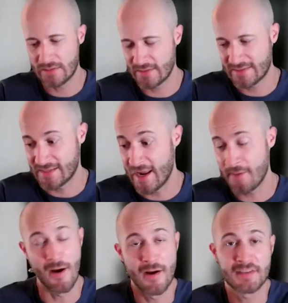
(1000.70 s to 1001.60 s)
uh,
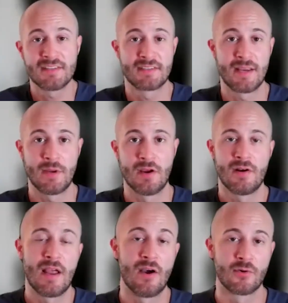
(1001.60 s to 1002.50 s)
same honestly same here
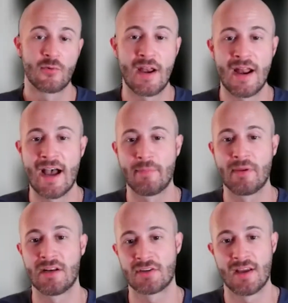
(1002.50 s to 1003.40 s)
now granted i've
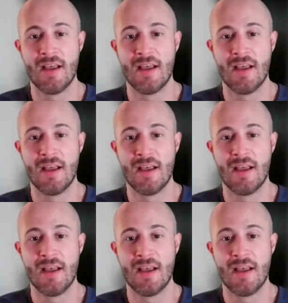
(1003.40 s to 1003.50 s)
been